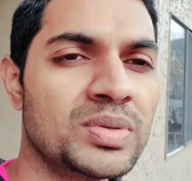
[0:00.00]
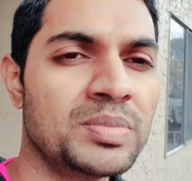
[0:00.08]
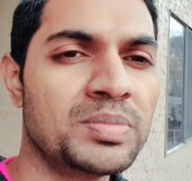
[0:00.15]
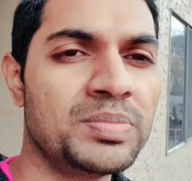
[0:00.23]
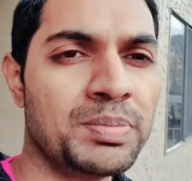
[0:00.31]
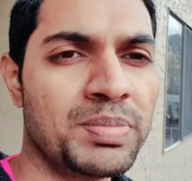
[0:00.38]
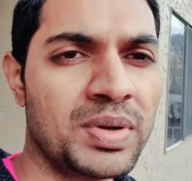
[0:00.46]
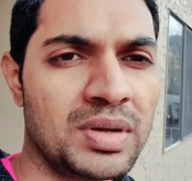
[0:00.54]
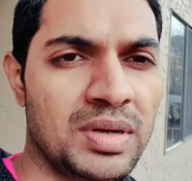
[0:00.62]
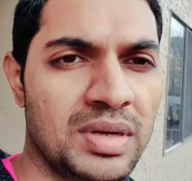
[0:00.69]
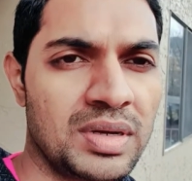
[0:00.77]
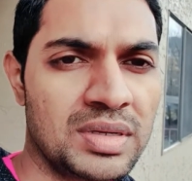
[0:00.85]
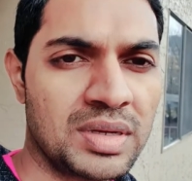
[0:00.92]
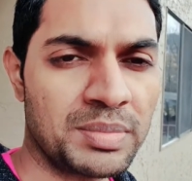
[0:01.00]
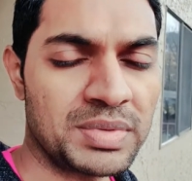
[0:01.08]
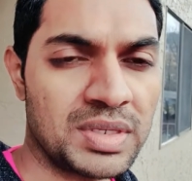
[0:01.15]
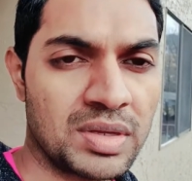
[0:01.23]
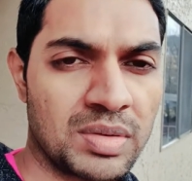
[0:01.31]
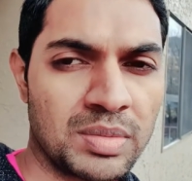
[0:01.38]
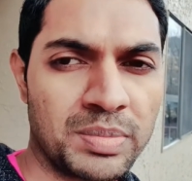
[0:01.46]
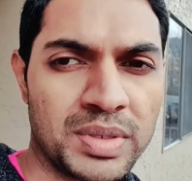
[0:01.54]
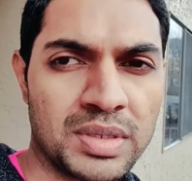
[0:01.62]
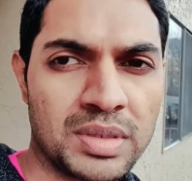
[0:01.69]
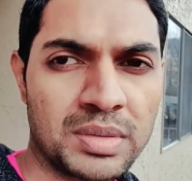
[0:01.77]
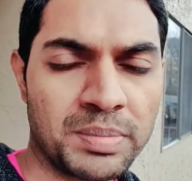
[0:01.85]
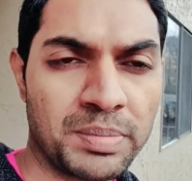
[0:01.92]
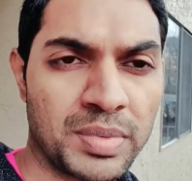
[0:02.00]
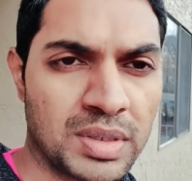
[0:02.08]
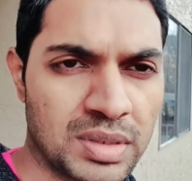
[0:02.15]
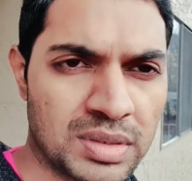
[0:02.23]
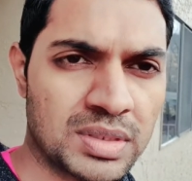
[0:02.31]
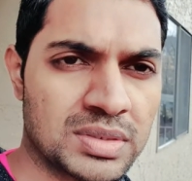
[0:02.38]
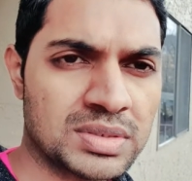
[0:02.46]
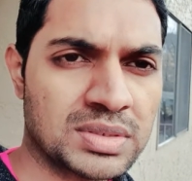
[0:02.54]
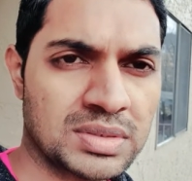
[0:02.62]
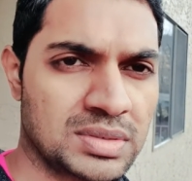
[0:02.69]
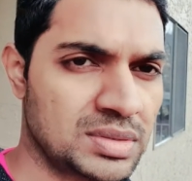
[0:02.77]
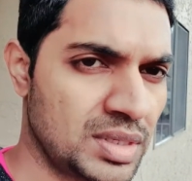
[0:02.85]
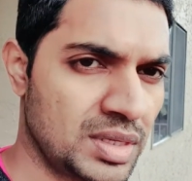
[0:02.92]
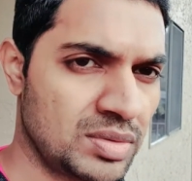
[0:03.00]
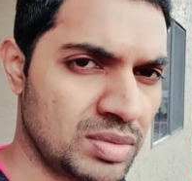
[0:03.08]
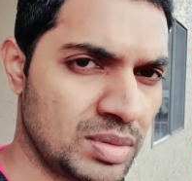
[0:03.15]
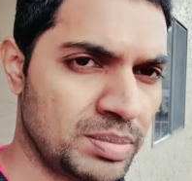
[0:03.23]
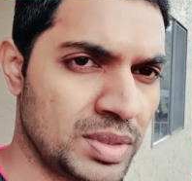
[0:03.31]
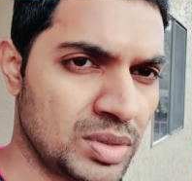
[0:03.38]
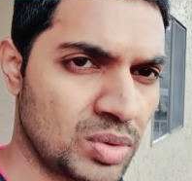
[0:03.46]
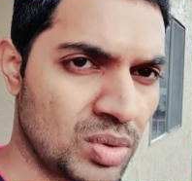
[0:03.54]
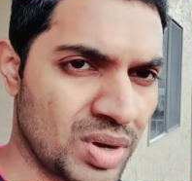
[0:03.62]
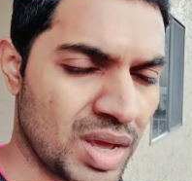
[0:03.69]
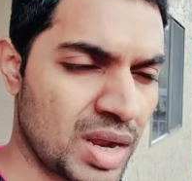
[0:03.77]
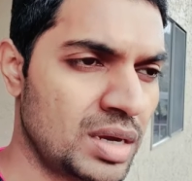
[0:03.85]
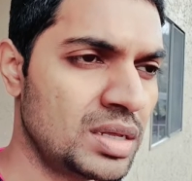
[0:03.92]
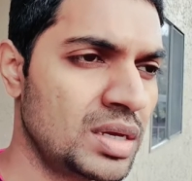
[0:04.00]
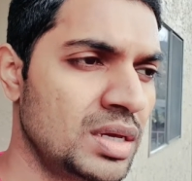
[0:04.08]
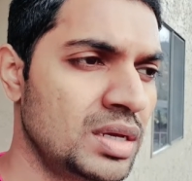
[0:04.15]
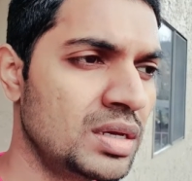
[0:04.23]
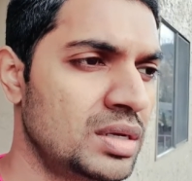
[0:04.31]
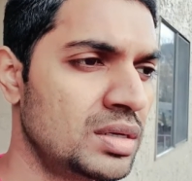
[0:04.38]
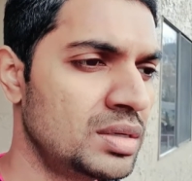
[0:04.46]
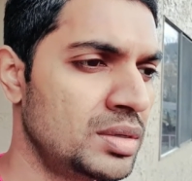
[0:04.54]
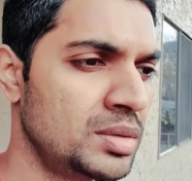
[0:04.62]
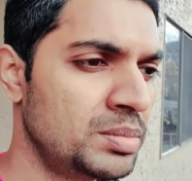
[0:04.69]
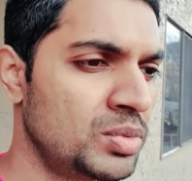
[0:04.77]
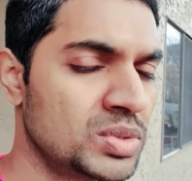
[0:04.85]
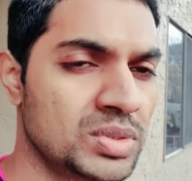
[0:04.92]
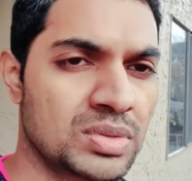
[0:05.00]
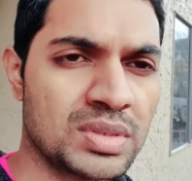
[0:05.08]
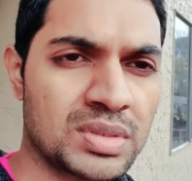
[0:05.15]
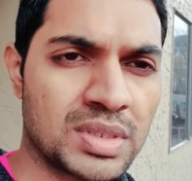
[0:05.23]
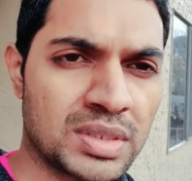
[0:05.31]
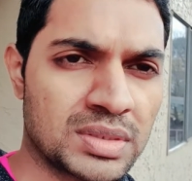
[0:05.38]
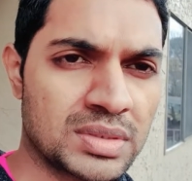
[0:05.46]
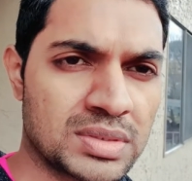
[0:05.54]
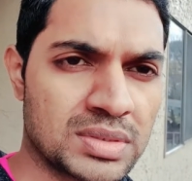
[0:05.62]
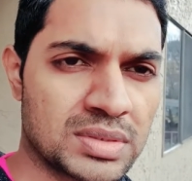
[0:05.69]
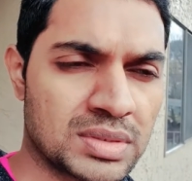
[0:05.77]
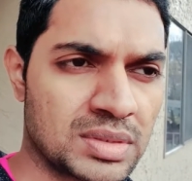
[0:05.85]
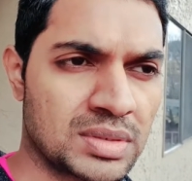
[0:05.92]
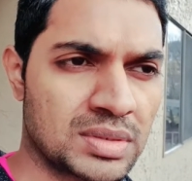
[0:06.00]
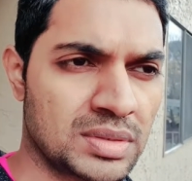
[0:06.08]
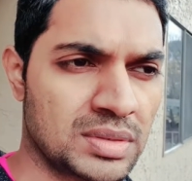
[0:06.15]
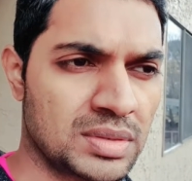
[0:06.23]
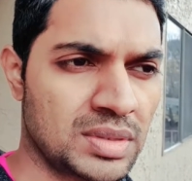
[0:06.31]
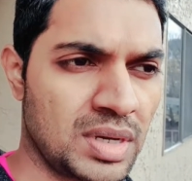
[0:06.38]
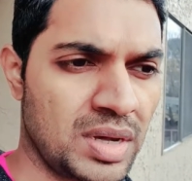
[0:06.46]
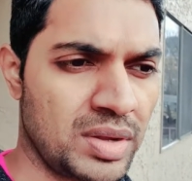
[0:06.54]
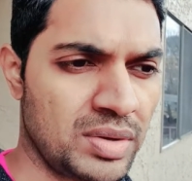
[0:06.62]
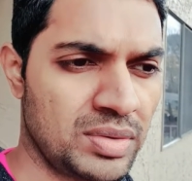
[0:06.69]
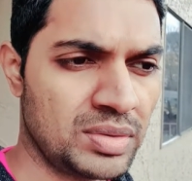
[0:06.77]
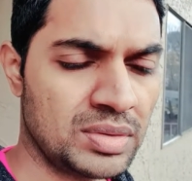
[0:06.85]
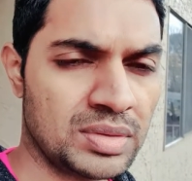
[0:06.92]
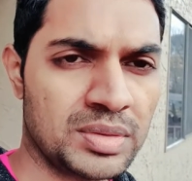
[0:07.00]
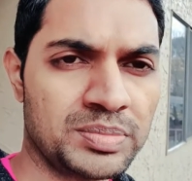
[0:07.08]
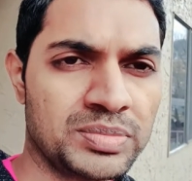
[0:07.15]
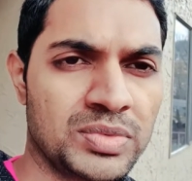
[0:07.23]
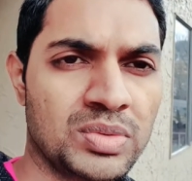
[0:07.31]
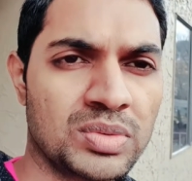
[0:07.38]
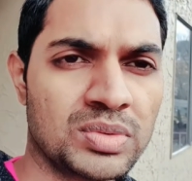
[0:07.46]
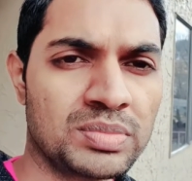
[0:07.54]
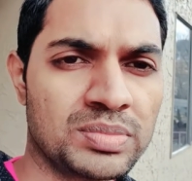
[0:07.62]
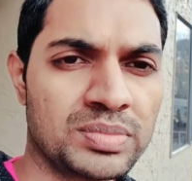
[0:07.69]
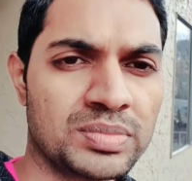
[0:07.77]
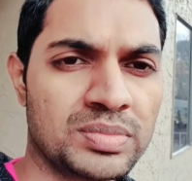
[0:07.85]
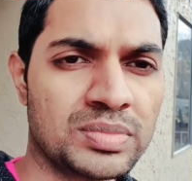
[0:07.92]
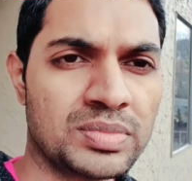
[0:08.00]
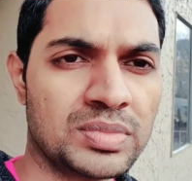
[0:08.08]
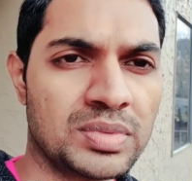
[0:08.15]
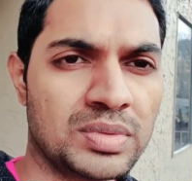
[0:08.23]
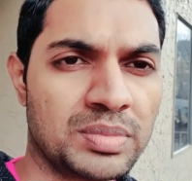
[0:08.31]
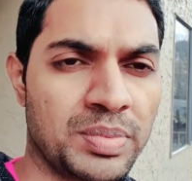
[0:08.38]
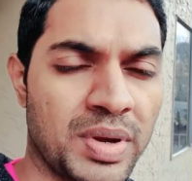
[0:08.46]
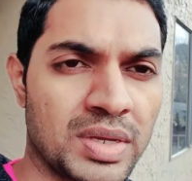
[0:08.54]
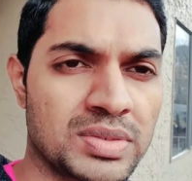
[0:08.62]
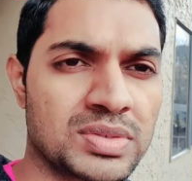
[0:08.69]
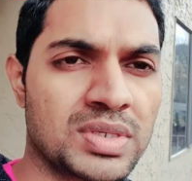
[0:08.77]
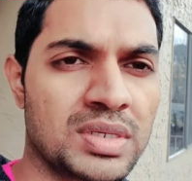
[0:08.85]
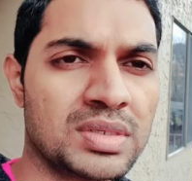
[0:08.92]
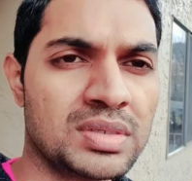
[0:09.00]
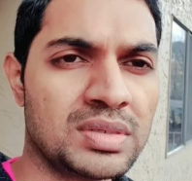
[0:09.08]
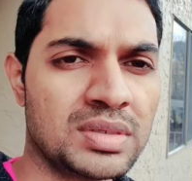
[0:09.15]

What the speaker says: people, there will be many things that will be on ad. Most of the things are, priced at